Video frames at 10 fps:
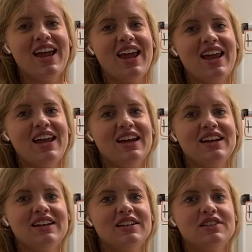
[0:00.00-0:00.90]

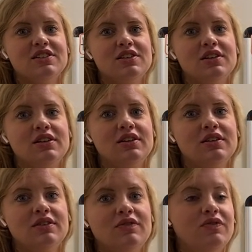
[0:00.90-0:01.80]
and
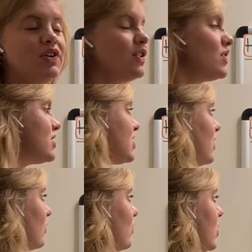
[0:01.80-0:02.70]
figure this
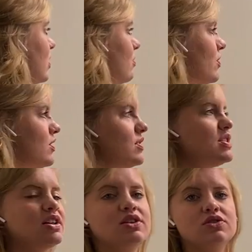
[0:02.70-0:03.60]
out. What number
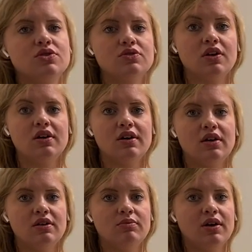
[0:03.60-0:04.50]
did I just draw
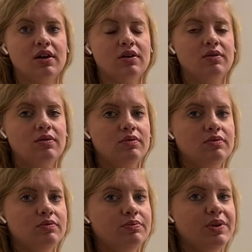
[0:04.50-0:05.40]
on my
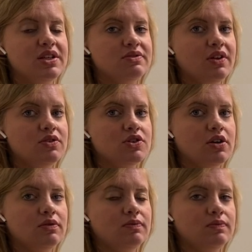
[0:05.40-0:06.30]
place value chart?